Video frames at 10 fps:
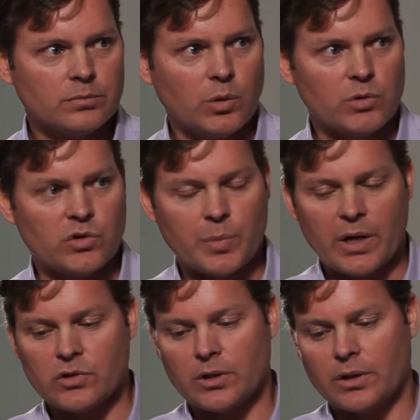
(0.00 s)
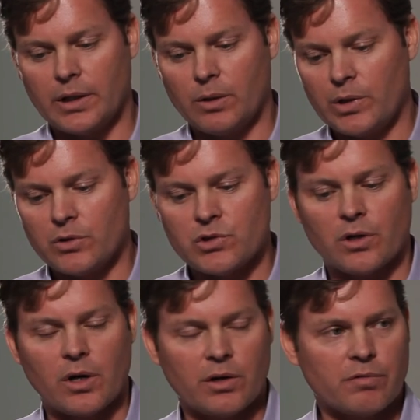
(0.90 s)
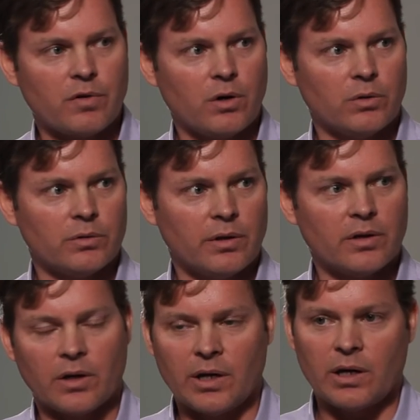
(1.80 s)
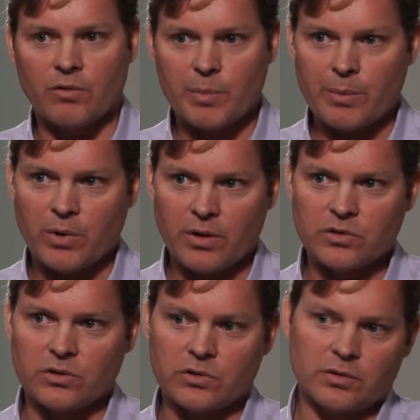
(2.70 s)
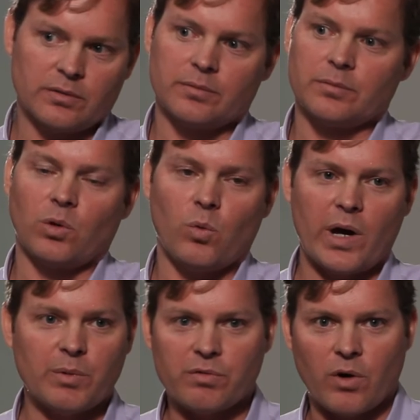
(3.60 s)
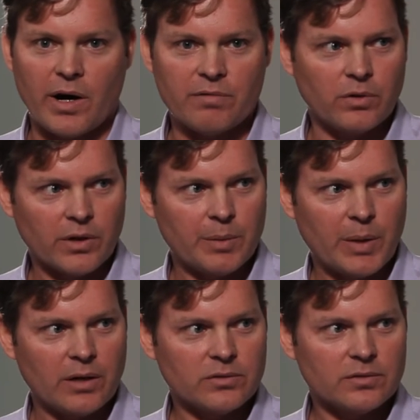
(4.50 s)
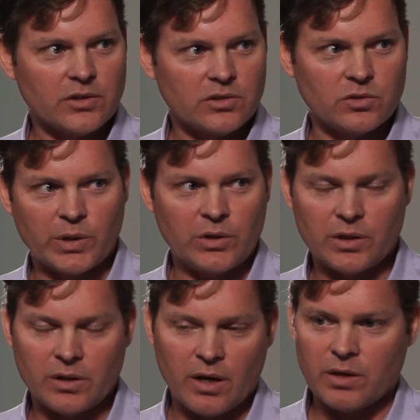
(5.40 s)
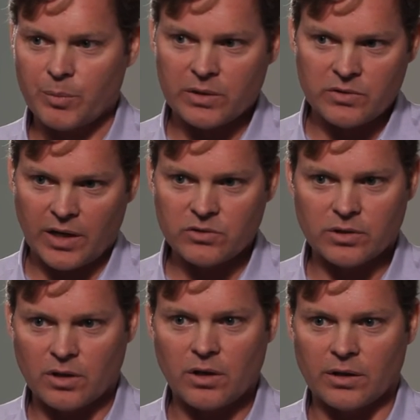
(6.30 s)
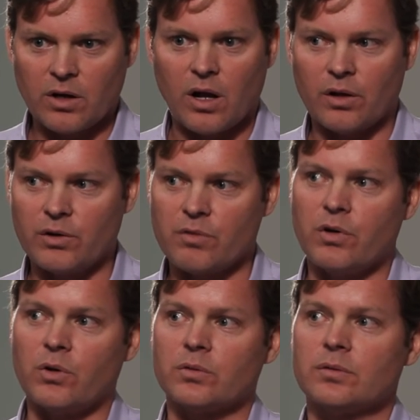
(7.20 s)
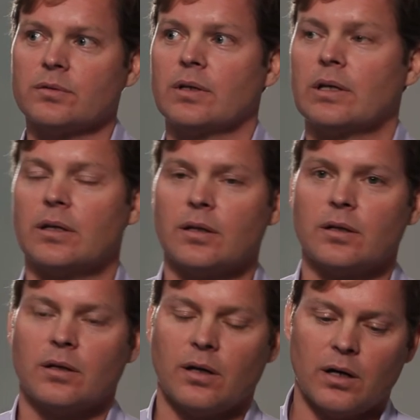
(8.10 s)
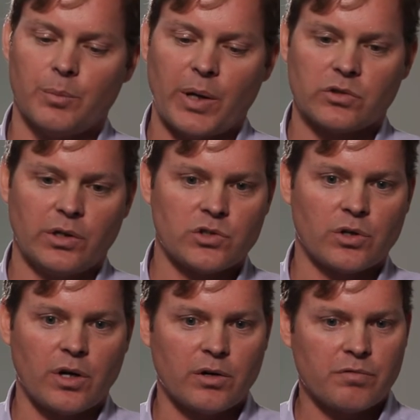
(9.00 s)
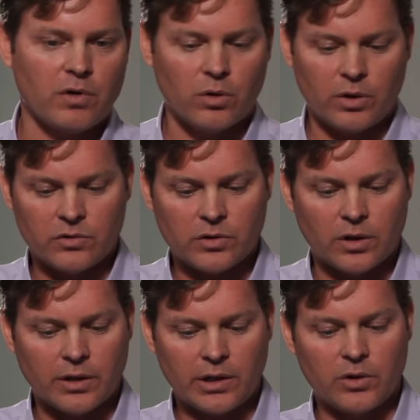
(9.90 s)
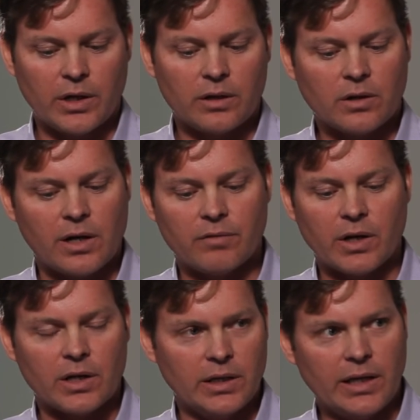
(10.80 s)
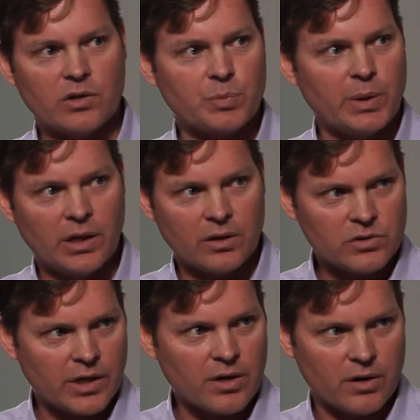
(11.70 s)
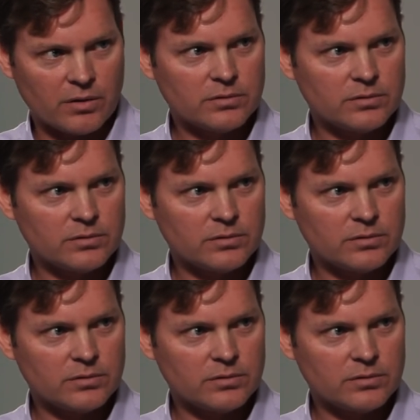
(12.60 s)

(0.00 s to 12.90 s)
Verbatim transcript: which is basically when you turn on your phone, and again, remember this is way before iPhone came out. This is when you did nothing but text and call on your phone. Uh, basically, you turn on your phone, and suddenly you'd get kind of like an ESPN ticker